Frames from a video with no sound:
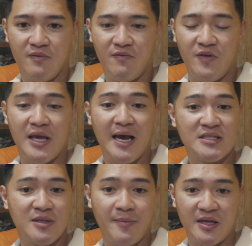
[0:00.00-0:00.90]
via
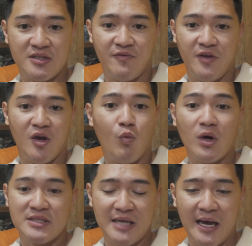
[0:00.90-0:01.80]
SMS, via
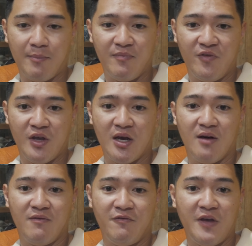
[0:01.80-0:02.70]
WhatsApp, via
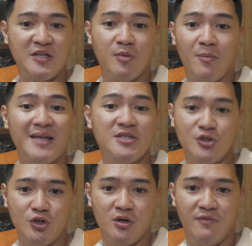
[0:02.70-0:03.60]
Facebook
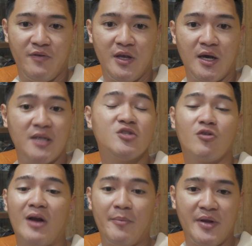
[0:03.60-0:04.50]
Messenger, via
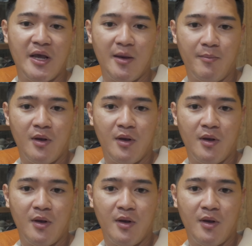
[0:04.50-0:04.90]
Instagram DM.